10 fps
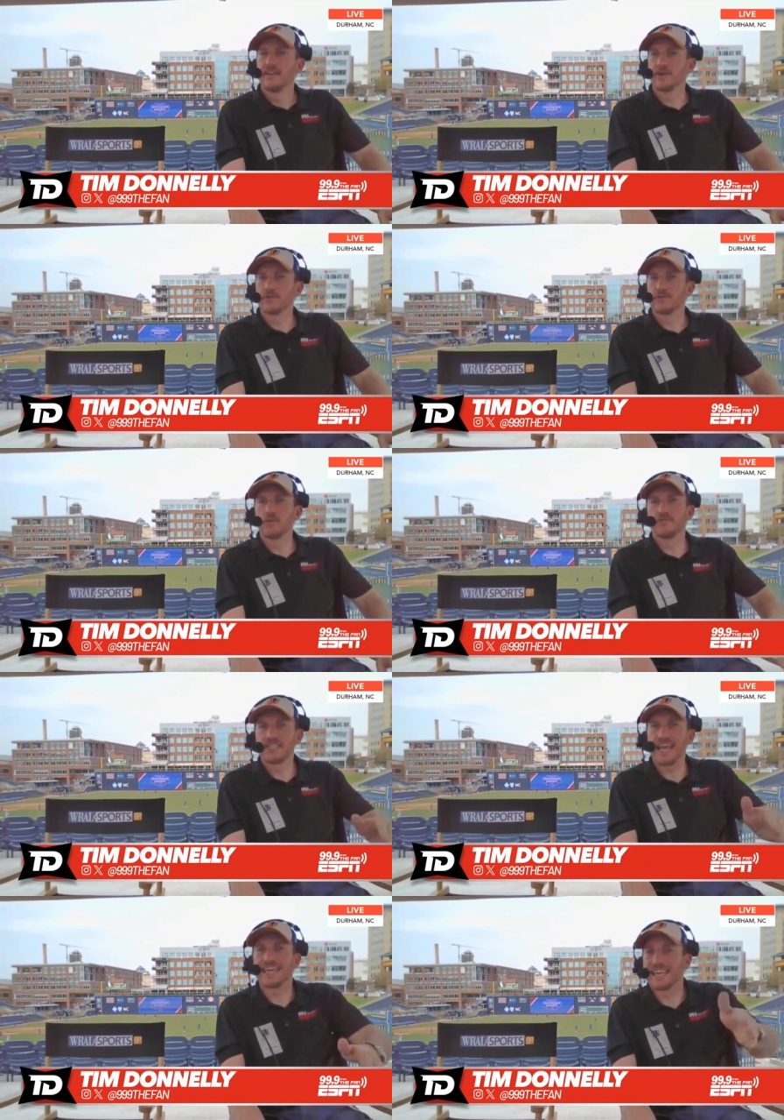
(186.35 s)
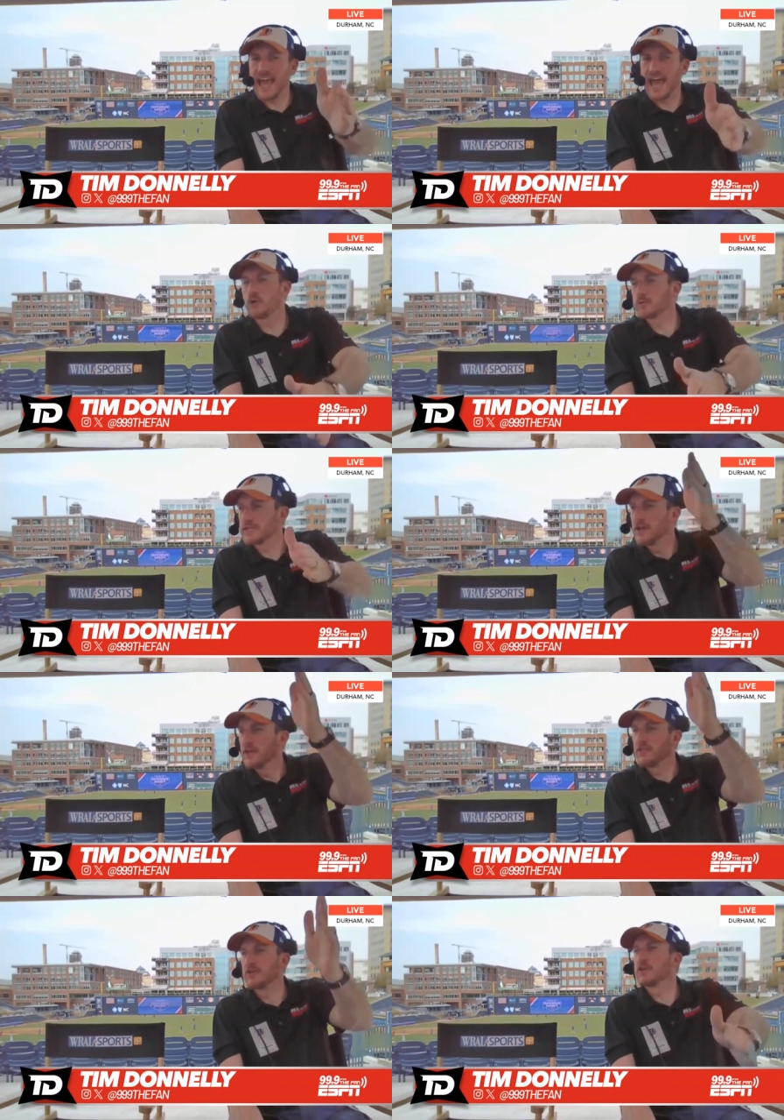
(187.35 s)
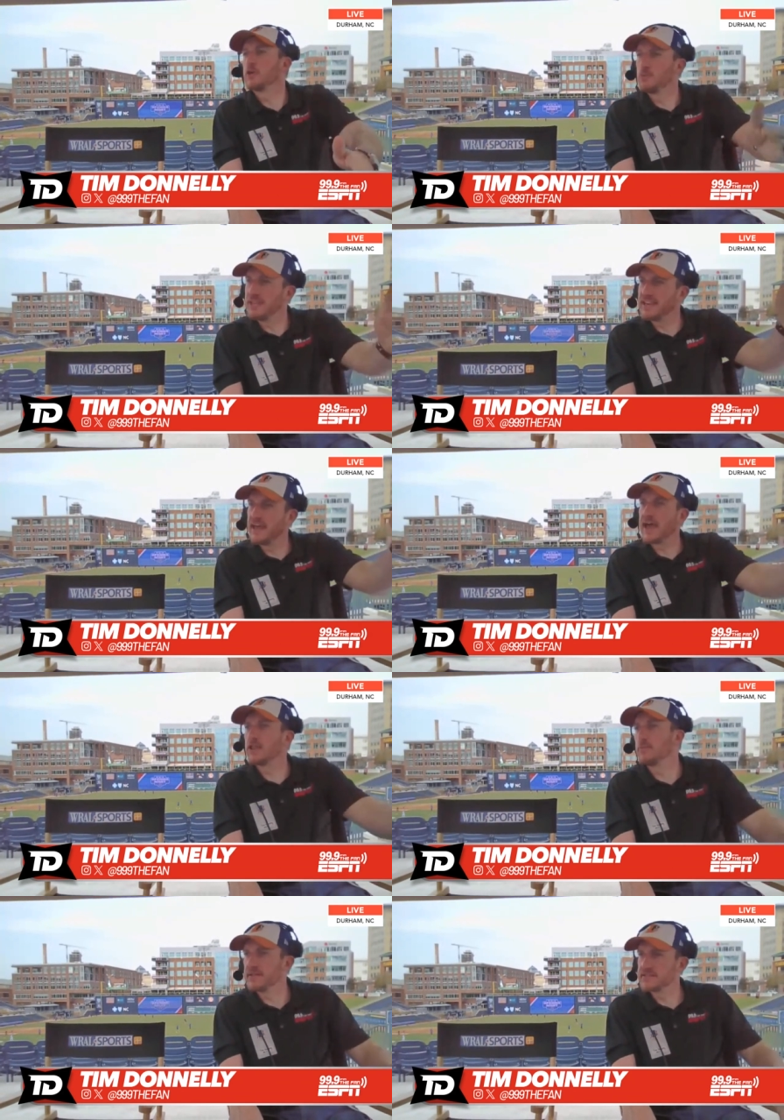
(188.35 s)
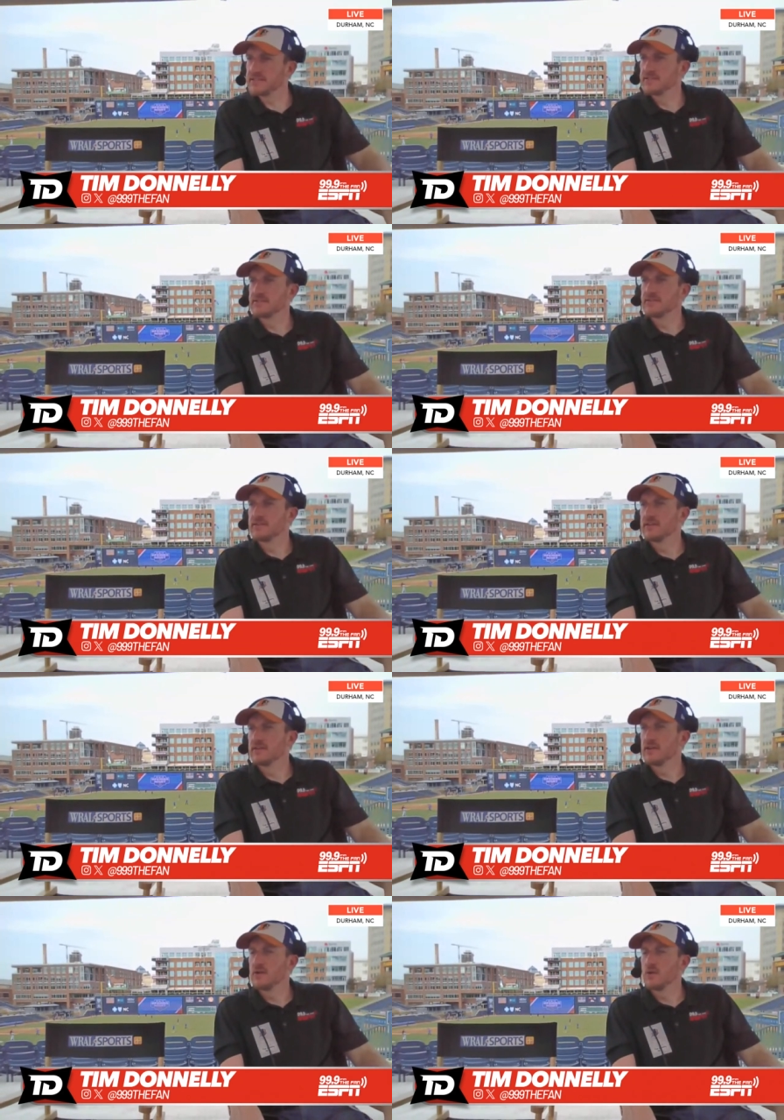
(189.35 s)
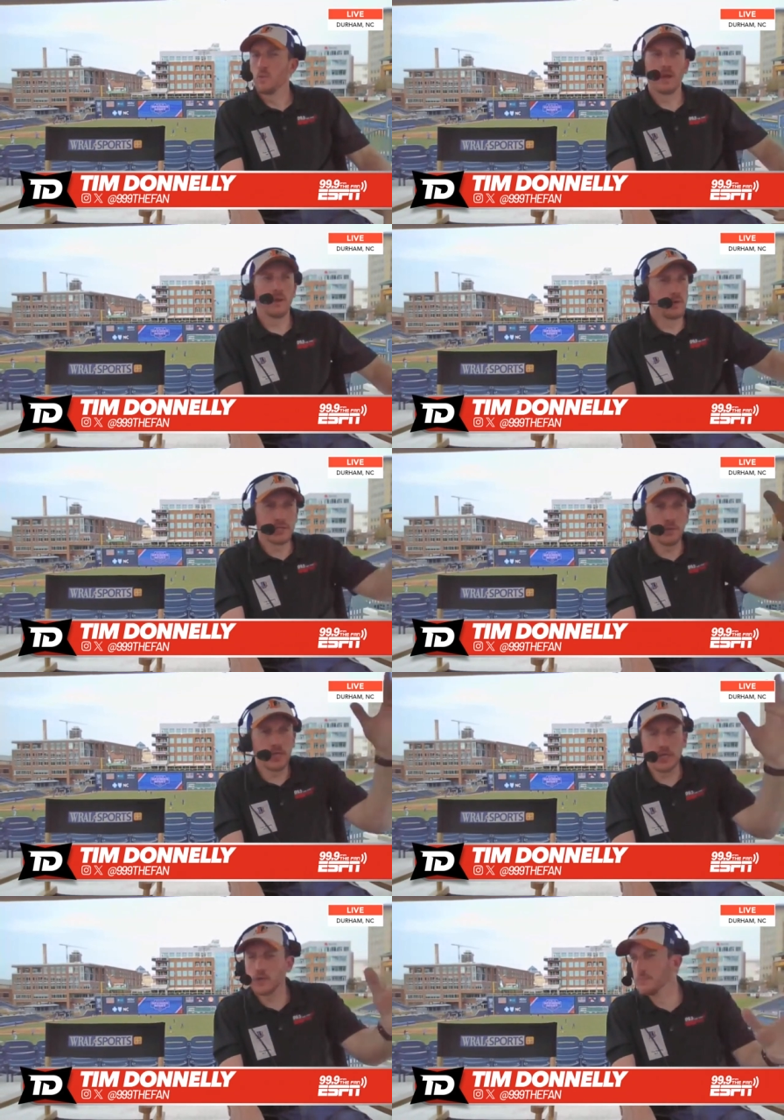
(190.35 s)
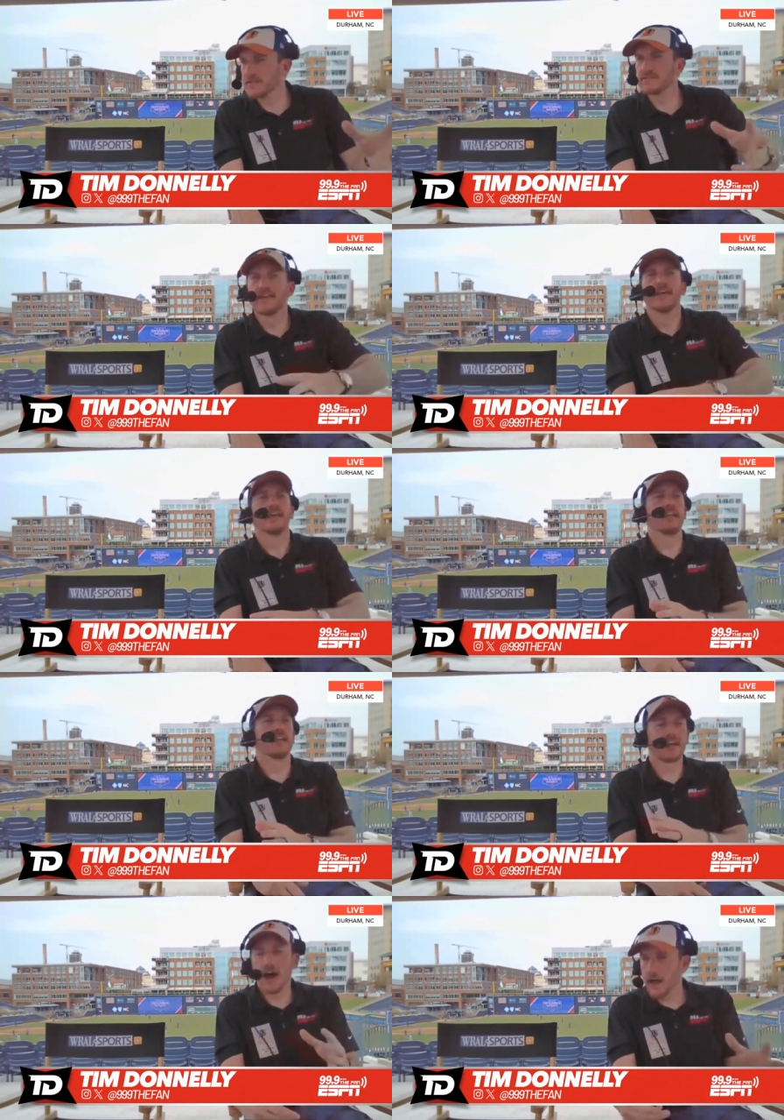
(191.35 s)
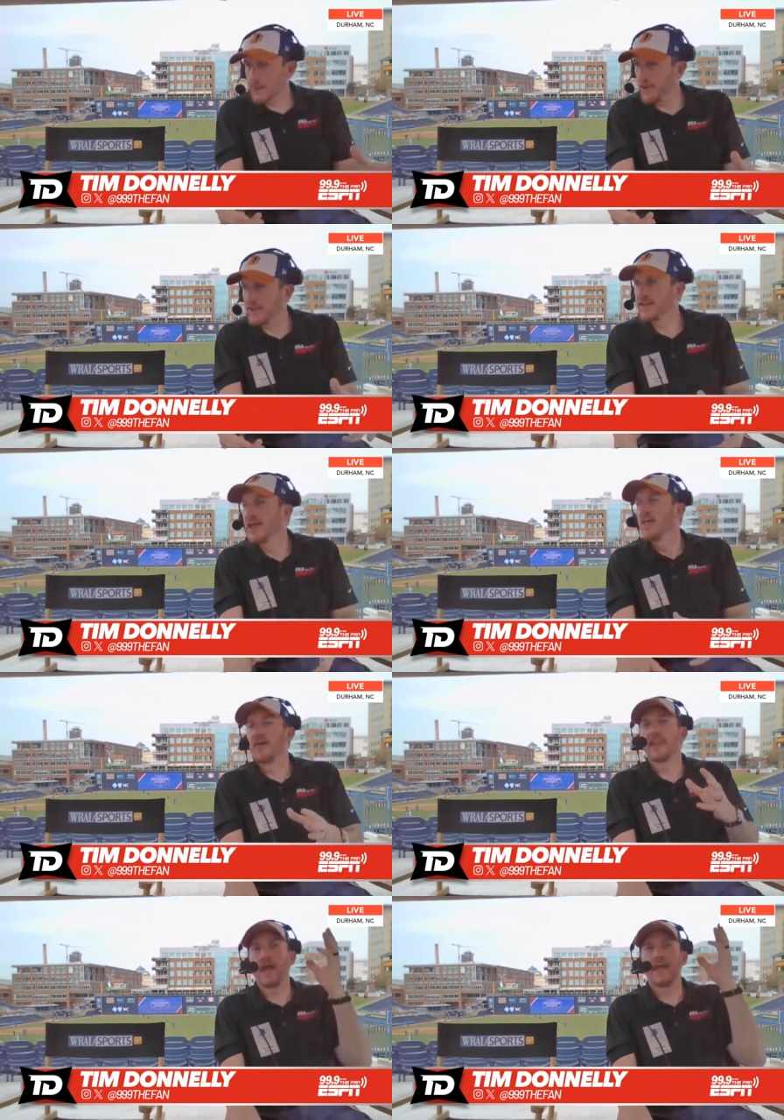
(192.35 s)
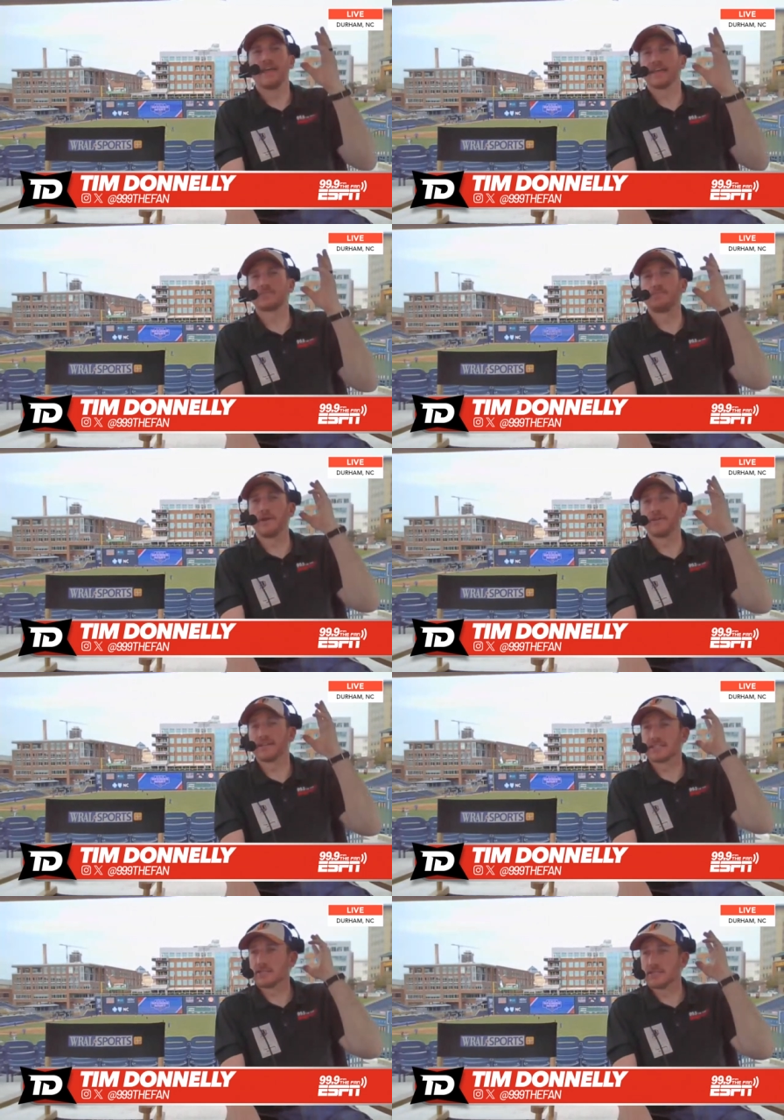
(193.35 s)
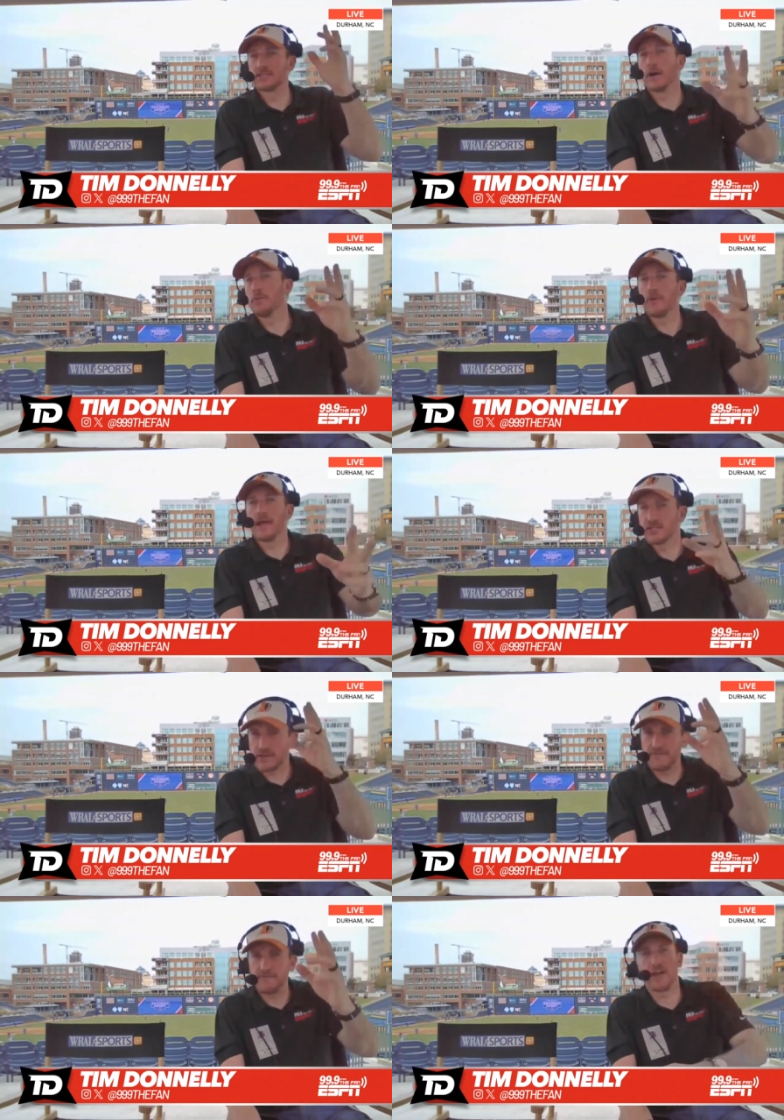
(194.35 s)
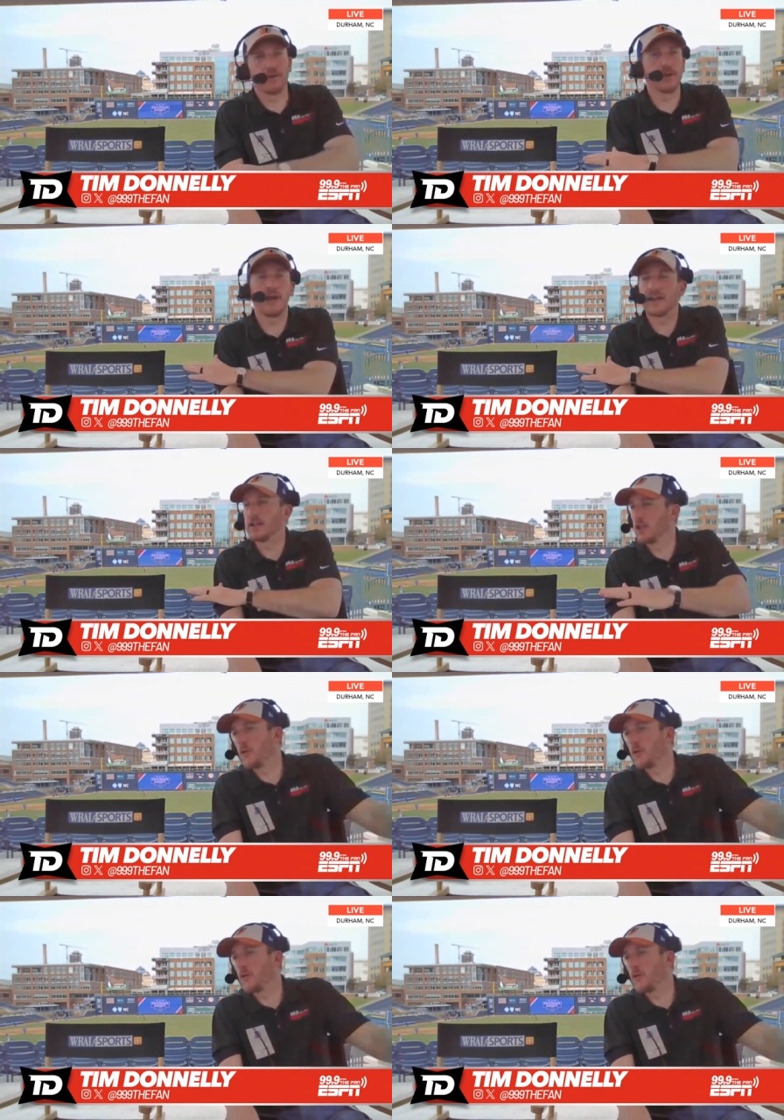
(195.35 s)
He goes, you've taken out the human element. We were two humans in a cockpit that experienced double engine failure at a